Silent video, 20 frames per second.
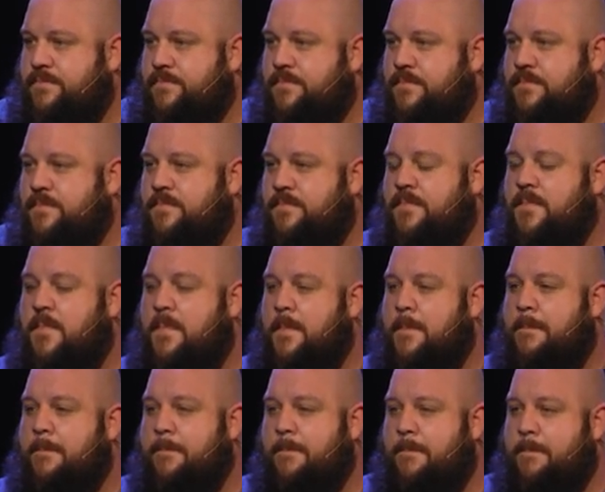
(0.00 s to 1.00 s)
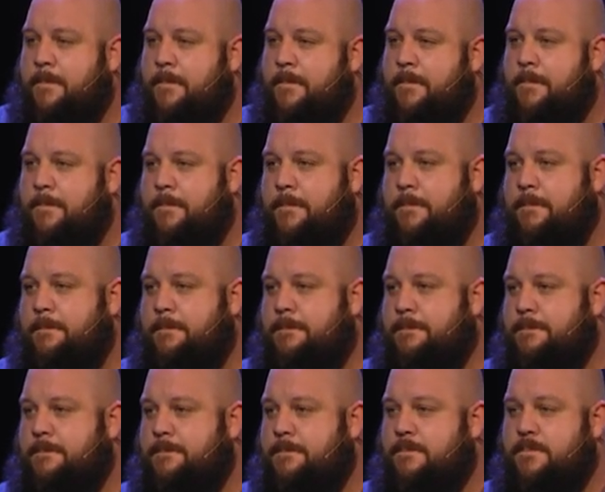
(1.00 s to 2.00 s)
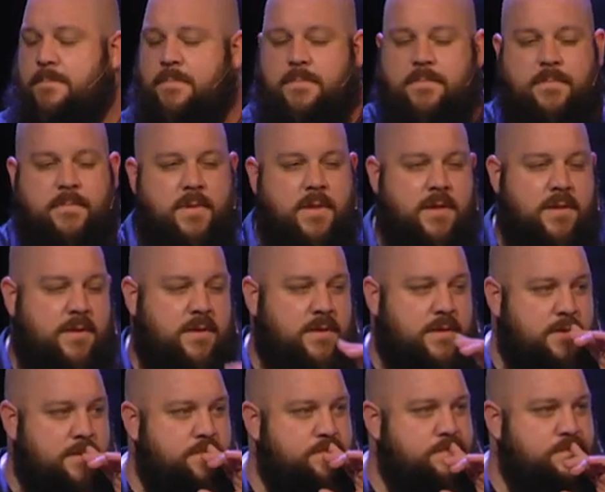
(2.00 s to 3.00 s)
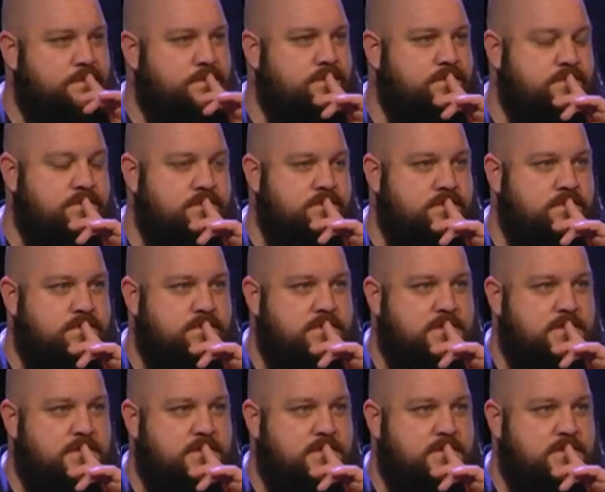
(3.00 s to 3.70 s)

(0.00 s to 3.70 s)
No one is speaking in this clip.